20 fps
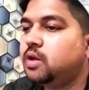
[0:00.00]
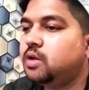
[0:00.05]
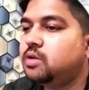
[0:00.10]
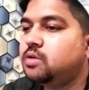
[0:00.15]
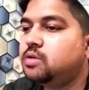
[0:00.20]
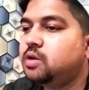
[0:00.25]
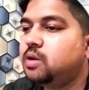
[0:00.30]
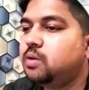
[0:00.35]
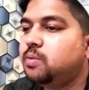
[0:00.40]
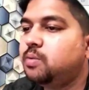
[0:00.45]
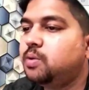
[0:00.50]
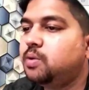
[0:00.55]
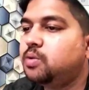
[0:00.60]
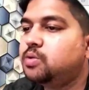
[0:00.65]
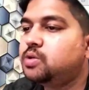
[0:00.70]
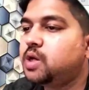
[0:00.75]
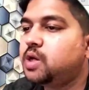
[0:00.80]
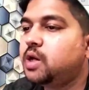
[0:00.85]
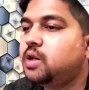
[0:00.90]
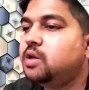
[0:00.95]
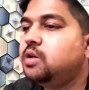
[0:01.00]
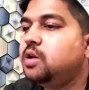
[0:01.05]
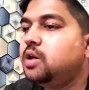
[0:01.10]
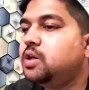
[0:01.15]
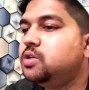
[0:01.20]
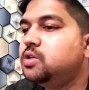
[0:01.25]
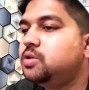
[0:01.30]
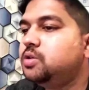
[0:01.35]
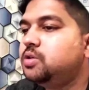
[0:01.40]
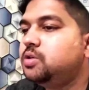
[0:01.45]
like silver oxide
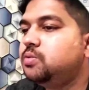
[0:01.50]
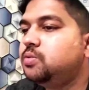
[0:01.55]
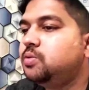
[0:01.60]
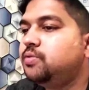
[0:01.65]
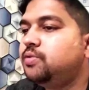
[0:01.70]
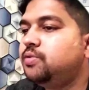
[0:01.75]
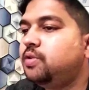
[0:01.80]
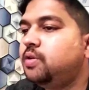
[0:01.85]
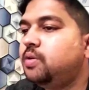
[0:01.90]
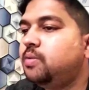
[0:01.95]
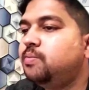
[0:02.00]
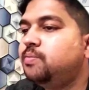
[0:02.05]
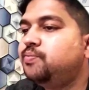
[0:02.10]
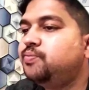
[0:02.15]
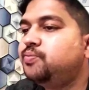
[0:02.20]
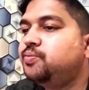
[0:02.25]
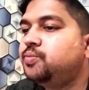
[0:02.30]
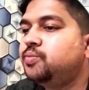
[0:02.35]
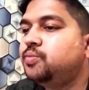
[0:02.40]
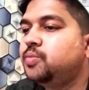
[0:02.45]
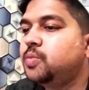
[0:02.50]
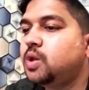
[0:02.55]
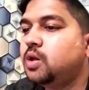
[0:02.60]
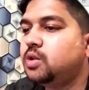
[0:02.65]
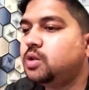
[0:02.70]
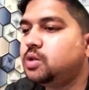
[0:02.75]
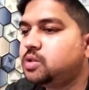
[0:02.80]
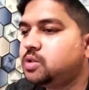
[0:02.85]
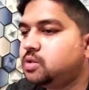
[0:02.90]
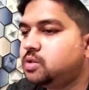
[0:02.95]
in Ag2O form,
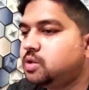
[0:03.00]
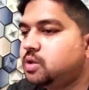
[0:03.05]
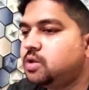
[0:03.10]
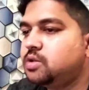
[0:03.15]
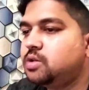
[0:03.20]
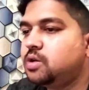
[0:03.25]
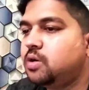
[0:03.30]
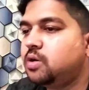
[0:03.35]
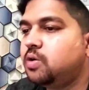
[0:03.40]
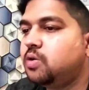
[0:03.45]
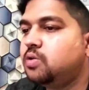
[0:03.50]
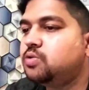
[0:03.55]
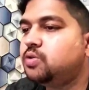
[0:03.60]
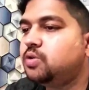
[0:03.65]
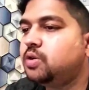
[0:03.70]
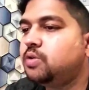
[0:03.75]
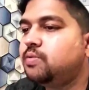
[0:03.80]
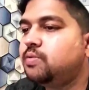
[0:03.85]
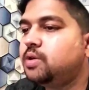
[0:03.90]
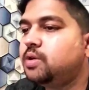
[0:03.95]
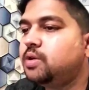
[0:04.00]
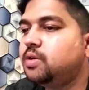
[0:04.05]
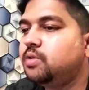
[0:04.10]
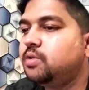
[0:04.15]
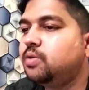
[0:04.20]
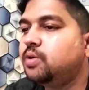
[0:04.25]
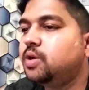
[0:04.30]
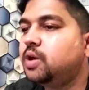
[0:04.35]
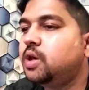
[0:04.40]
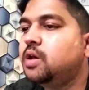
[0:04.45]
other things are also given here.